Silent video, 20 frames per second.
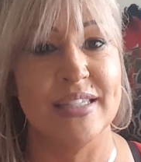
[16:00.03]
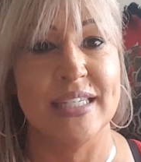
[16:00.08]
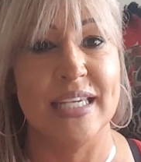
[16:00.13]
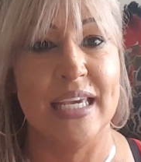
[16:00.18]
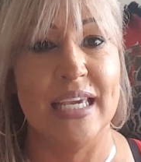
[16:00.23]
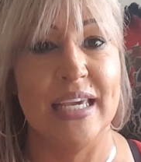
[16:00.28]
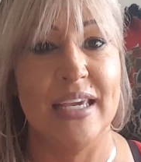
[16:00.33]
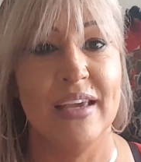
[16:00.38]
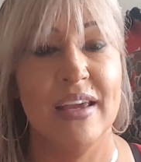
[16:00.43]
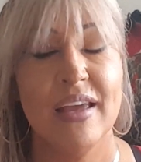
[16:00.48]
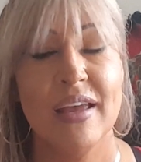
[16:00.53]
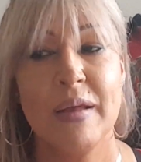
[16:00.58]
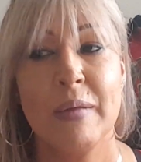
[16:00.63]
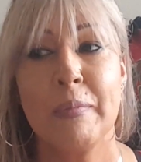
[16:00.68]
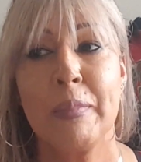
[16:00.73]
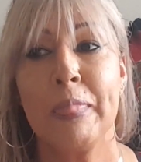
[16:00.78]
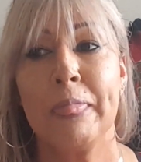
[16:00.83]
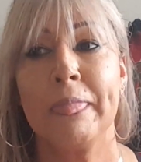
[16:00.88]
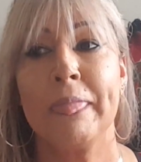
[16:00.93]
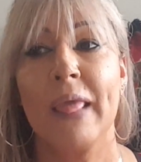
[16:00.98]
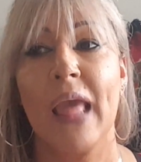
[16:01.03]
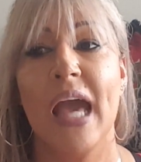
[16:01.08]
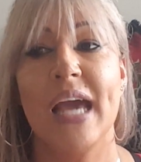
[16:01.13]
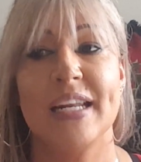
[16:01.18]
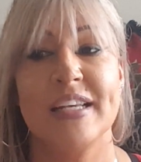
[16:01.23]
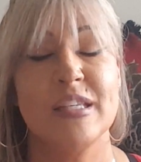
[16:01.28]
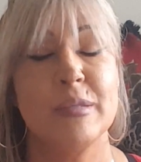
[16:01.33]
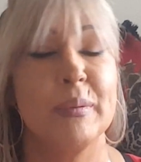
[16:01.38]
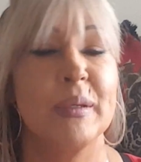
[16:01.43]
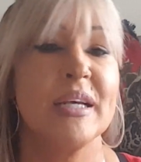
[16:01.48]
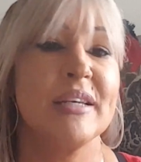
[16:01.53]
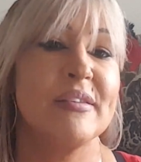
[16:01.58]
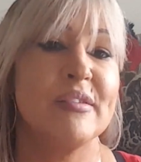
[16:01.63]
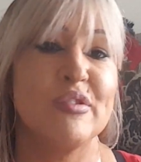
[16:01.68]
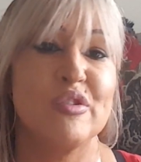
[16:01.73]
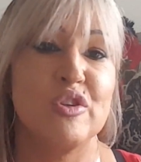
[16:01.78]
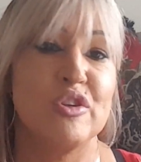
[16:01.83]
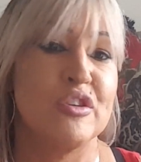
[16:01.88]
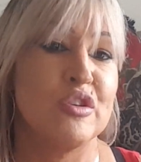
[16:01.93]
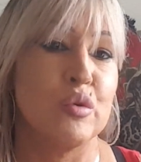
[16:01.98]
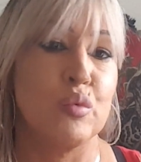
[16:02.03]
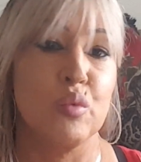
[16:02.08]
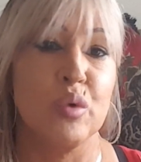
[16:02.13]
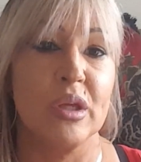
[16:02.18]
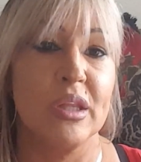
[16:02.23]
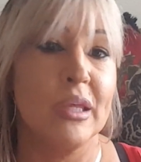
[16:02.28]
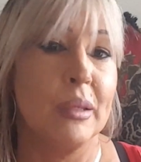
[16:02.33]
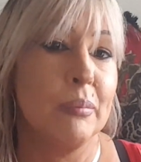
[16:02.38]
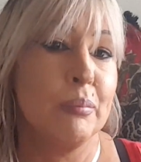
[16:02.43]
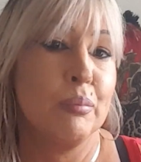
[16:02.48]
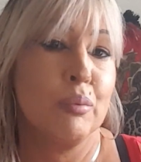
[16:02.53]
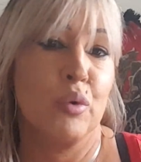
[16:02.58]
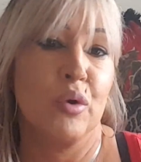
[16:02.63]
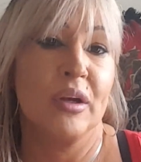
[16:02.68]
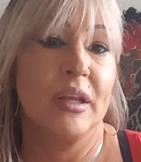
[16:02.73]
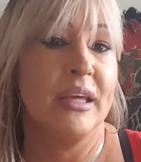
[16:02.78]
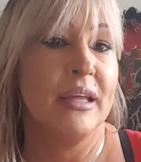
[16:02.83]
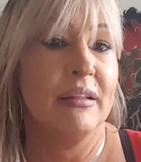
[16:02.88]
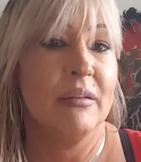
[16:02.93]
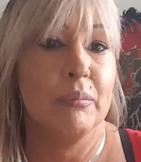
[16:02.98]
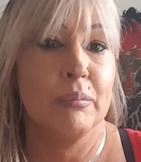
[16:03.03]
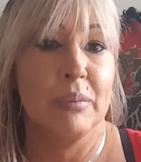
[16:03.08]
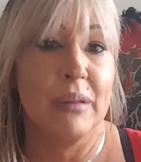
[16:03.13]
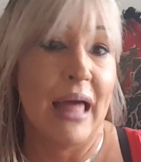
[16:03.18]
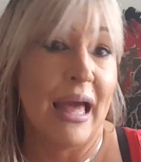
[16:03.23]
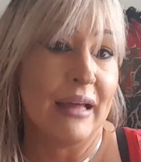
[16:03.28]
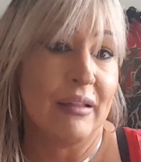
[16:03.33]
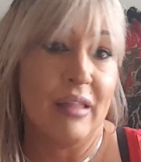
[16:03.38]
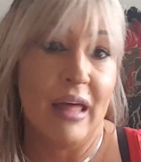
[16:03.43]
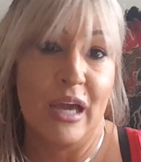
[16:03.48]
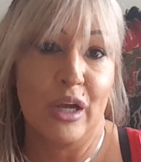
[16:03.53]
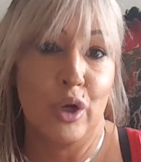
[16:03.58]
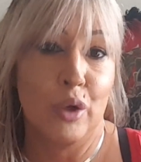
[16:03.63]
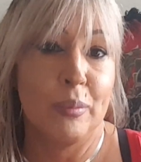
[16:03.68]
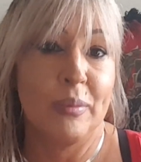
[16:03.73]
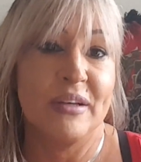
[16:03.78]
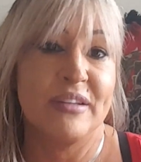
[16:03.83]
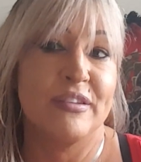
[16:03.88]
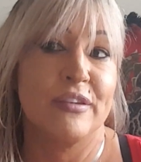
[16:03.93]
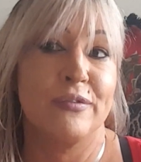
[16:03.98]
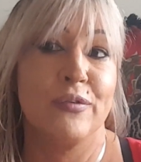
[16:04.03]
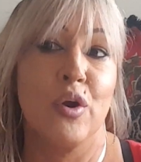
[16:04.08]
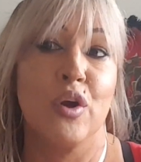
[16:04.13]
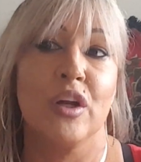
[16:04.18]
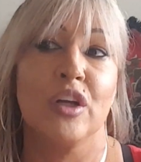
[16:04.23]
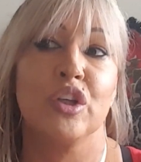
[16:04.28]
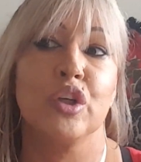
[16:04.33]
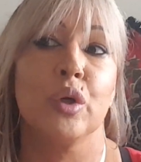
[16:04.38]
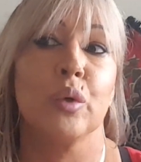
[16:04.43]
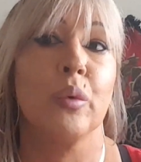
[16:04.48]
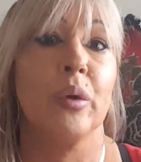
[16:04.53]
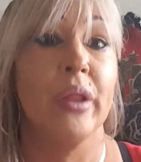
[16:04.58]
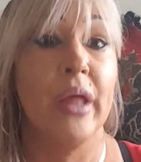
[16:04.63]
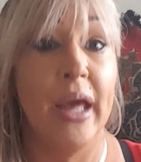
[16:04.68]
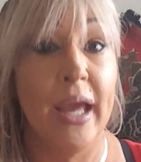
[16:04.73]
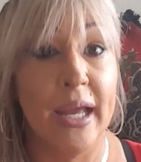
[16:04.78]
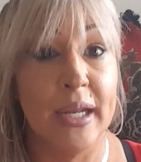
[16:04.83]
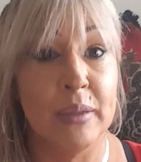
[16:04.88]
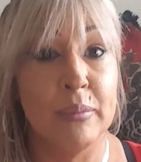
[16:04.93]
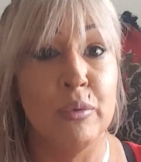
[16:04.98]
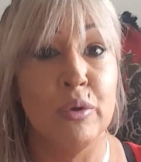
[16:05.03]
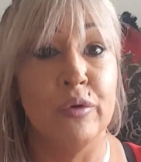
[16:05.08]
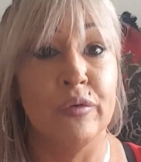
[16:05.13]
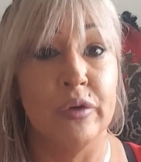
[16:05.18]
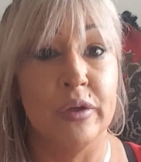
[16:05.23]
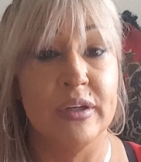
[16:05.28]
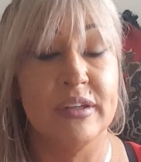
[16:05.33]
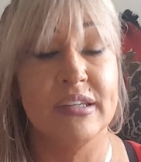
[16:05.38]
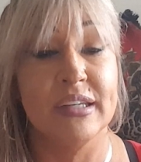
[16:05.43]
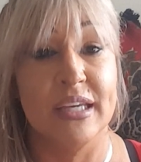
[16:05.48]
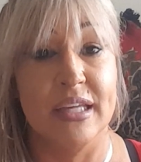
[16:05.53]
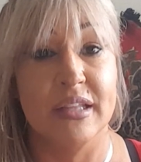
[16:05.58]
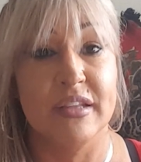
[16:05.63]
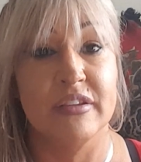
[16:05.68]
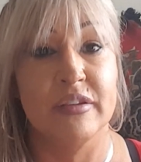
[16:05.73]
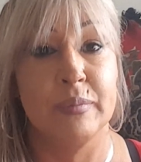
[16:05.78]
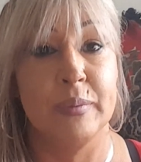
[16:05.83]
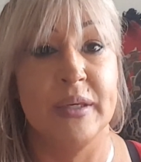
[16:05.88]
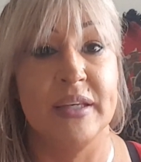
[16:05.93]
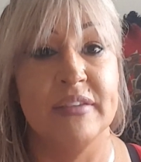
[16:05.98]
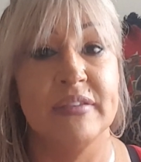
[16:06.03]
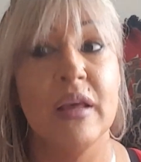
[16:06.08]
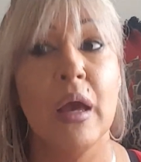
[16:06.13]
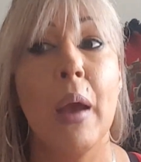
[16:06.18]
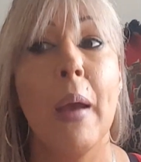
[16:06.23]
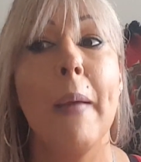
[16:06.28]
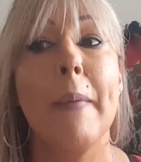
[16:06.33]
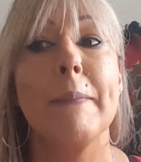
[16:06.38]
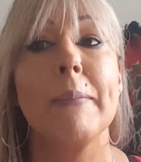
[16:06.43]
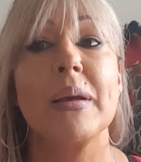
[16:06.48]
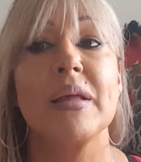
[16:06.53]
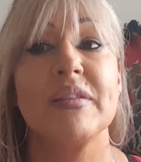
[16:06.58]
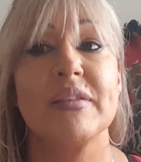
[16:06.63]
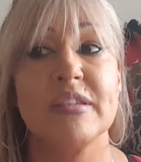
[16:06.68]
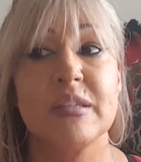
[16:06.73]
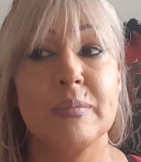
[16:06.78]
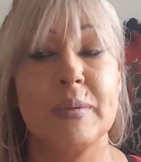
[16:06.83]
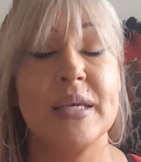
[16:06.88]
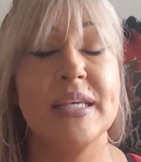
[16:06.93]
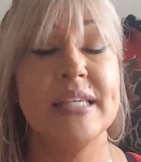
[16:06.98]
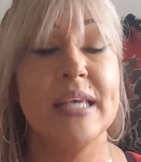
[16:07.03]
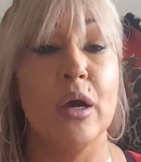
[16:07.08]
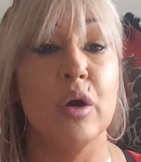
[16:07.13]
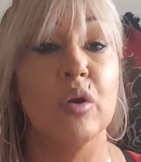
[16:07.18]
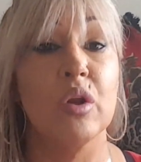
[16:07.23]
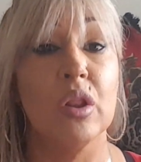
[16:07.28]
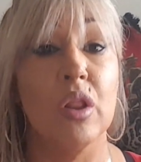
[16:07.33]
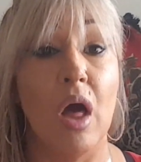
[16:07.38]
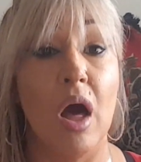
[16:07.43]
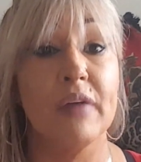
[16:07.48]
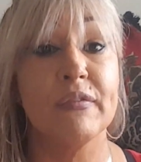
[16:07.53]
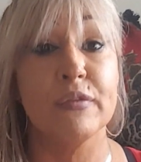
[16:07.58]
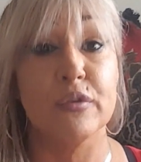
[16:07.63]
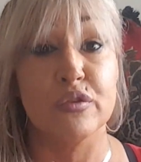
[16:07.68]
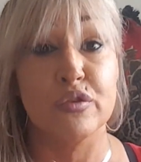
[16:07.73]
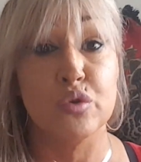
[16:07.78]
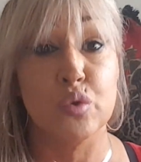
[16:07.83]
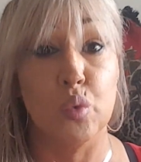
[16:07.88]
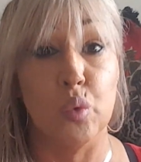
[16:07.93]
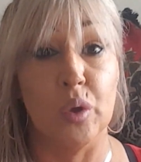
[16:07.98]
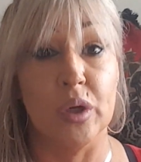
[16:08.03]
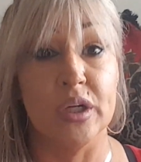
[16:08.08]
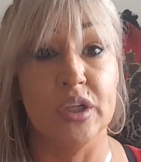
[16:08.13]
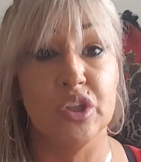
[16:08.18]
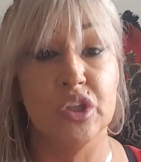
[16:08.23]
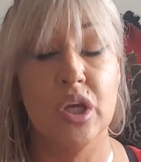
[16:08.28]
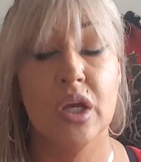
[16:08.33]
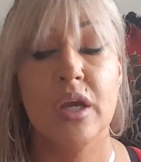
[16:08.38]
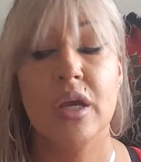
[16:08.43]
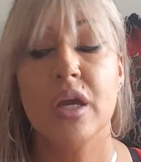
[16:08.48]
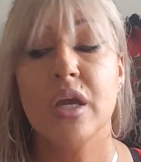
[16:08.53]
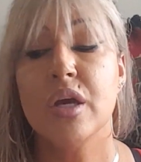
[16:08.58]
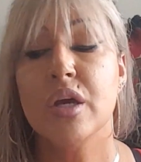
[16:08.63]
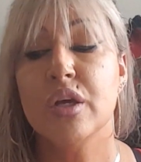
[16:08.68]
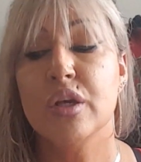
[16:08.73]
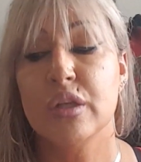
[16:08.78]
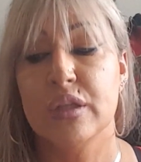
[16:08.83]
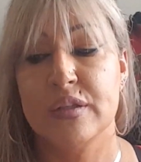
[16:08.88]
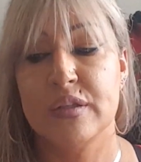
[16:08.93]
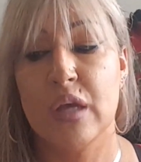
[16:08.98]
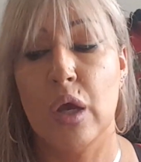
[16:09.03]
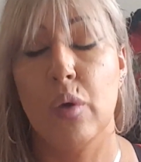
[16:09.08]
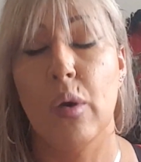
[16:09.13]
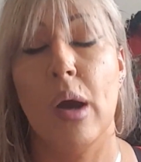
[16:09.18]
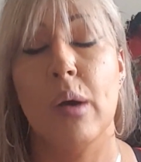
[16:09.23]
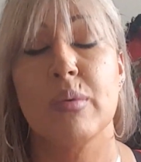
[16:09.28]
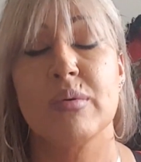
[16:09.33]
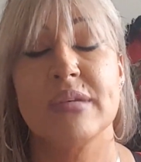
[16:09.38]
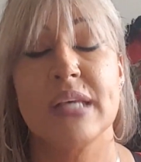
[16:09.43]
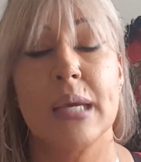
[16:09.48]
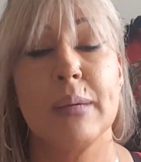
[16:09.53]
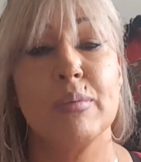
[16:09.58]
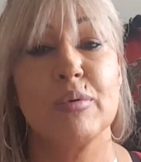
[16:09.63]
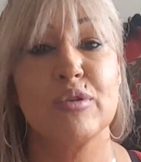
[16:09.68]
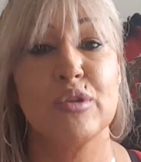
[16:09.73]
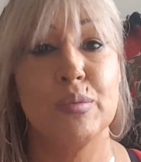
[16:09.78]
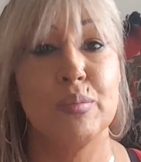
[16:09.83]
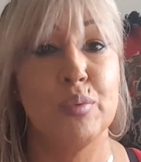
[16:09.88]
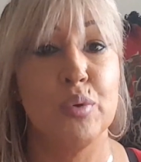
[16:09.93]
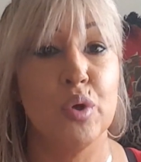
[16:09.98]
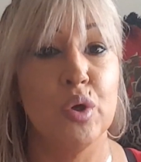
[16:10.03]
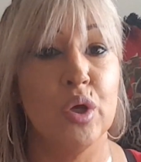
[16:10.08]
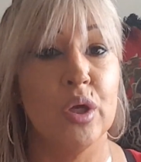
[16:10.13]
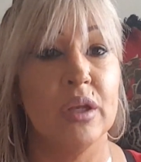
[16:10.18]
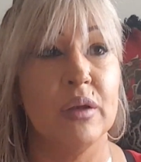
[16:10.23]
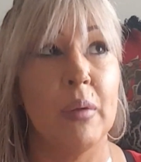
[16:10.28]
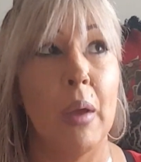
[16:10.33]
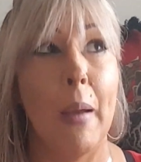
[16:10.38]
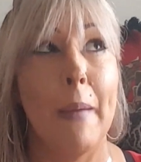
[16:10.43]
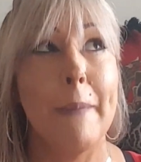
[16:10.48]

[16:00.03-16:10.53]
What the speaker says: see. And it's because it's just a really pretty black lacquer piece of furniture. Well, I had to move it to get this piece, but this piece held a lot for storage. So I was able to put